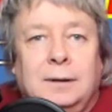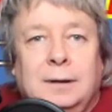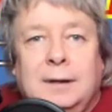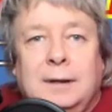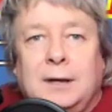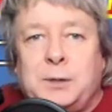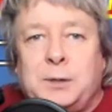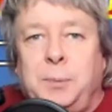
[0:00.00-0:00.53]

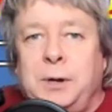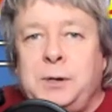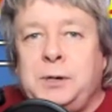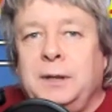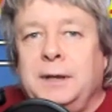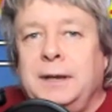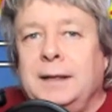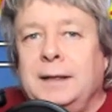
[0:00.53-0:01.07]

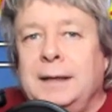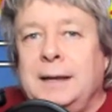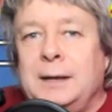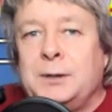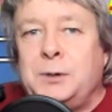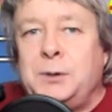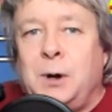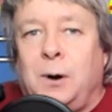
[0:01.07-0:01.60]
especially in
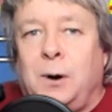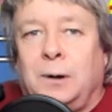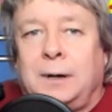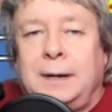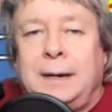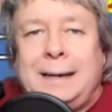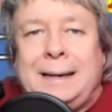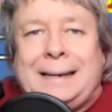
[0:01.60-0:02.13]
these
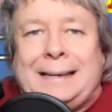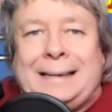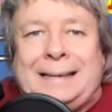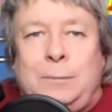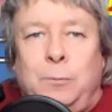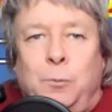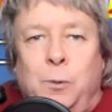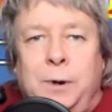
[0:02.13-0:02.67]
dark
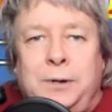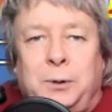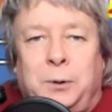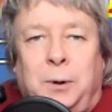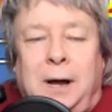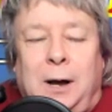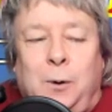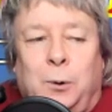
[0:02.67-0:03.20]

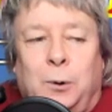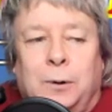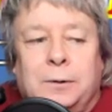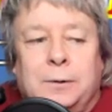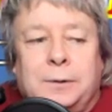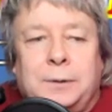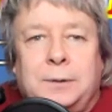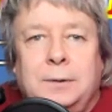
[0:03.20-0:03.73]
winter
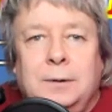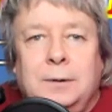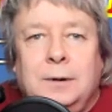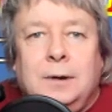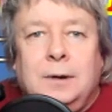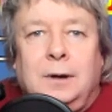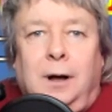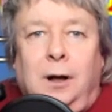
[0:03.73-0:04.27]
hours,
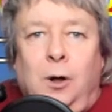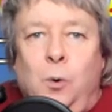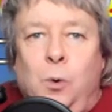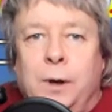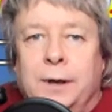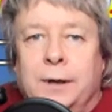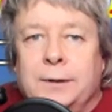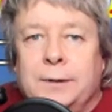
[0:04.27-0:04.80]

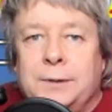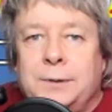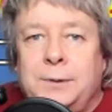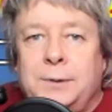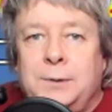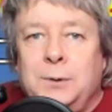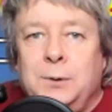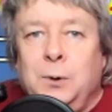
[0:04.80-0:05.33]

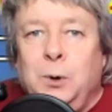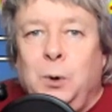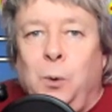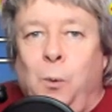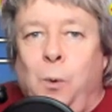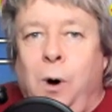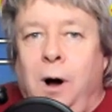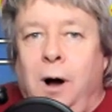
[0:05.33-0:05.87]
always
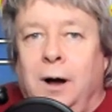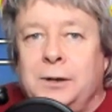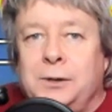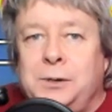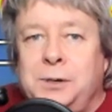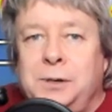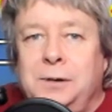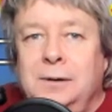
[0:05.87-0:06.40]

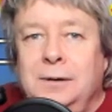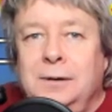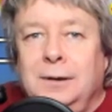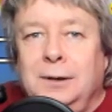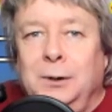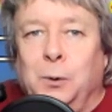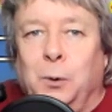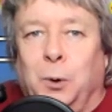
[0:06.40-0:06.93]
watch
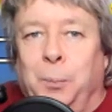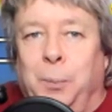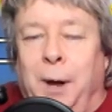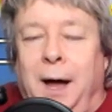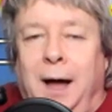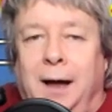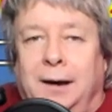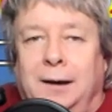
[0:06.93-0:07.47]
your
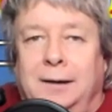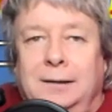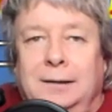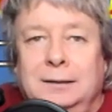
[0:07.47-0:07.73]
back.